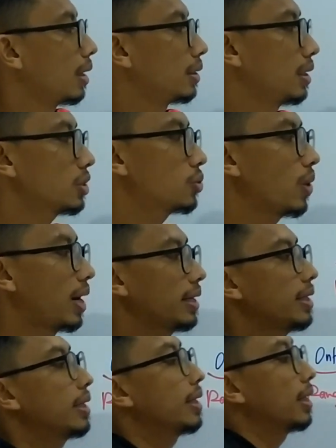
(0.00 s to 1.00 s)
this
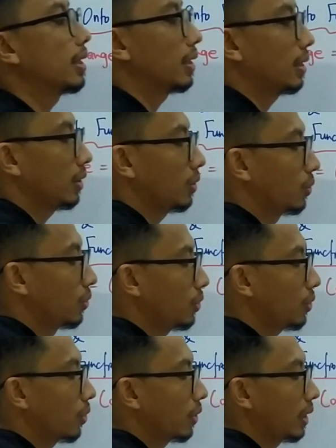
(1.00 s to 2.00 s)
one you
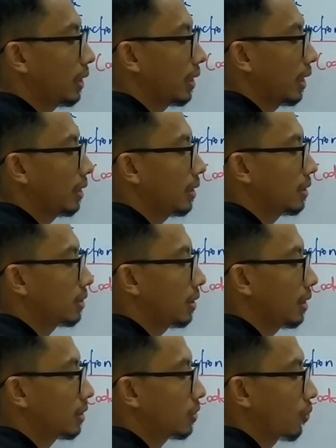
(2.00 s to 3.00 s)
knew already that this
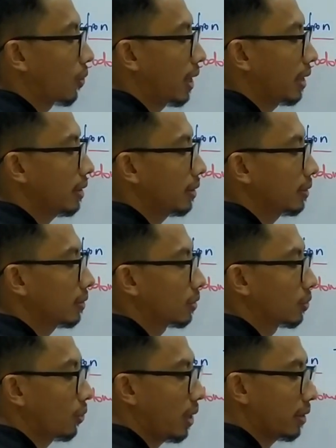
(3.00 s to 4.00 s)
is
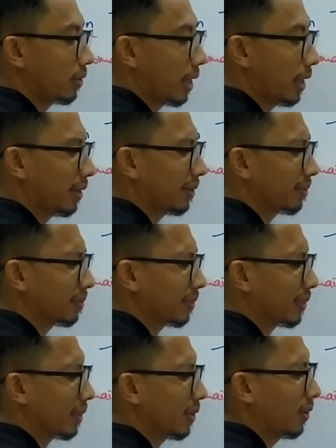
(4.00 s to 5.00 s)
1-to-1, right?
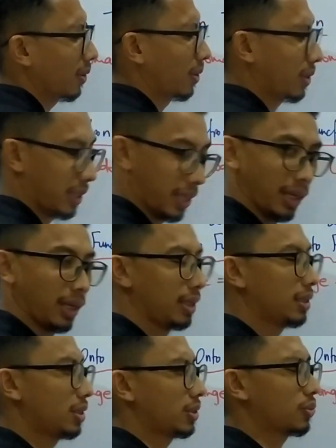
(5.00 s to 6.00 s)
Okay,
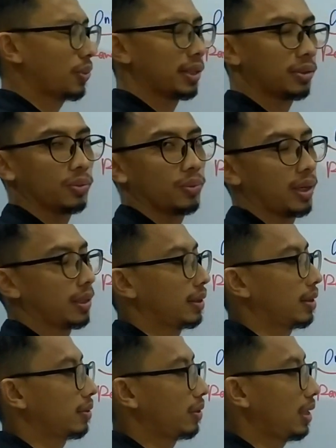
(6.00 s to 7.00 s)
this is
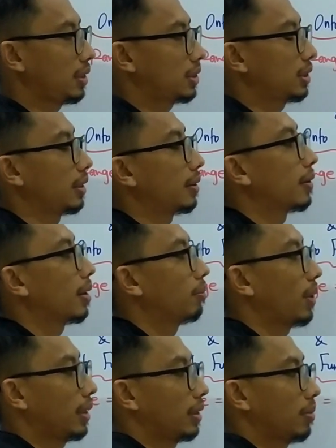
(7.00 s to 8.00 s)
1-to-1 relation,
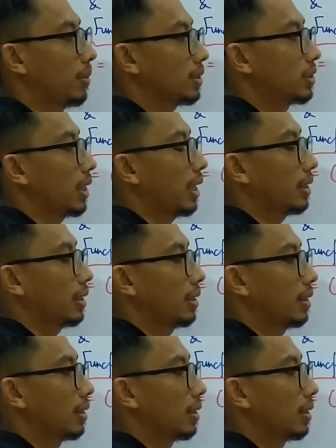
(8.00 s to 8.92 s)
but double check,